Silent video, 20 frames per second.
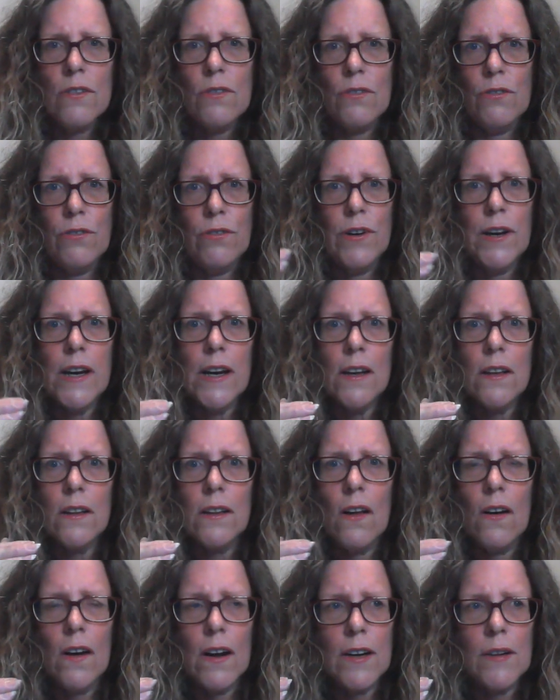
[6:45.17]

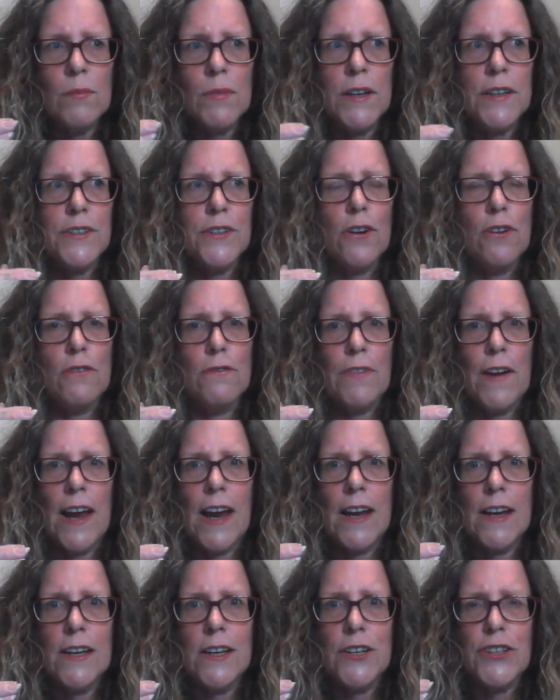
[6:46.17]
realignment of
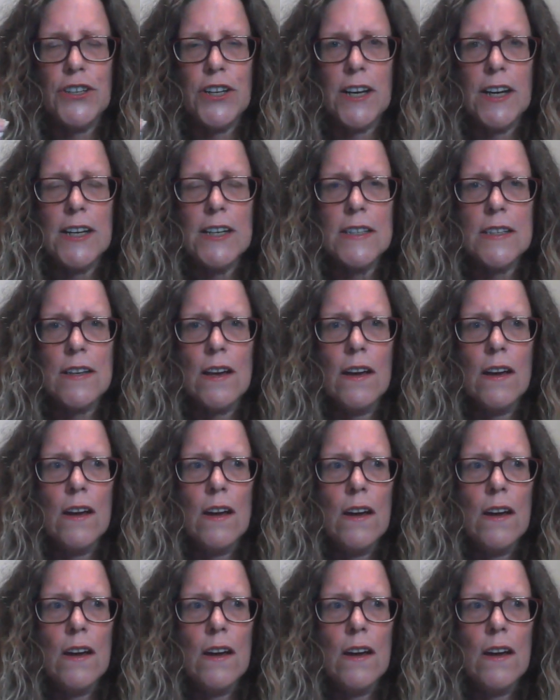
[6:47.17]
energies